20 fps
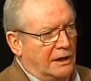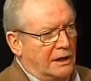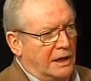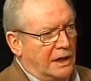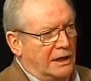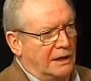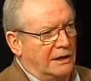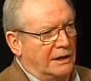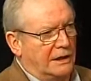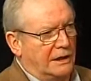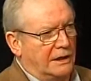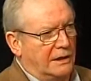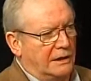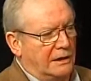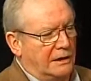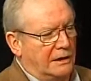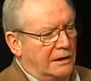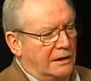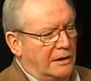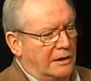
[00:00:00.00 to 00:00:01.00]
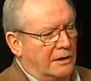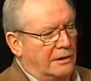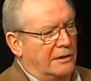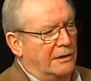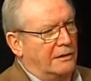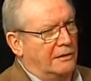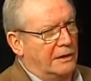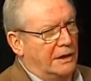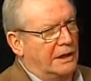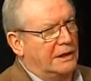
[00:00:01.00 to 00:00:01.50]

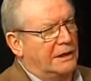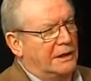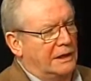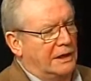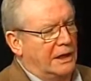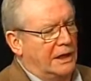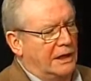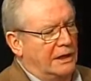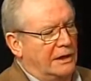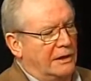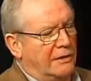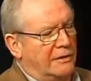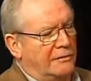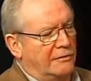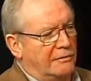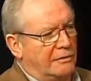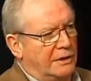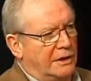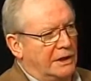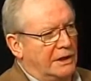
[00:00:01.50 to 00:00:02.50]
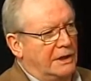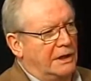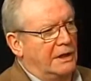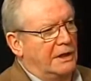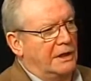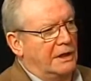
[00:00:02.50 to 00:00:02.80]
1993,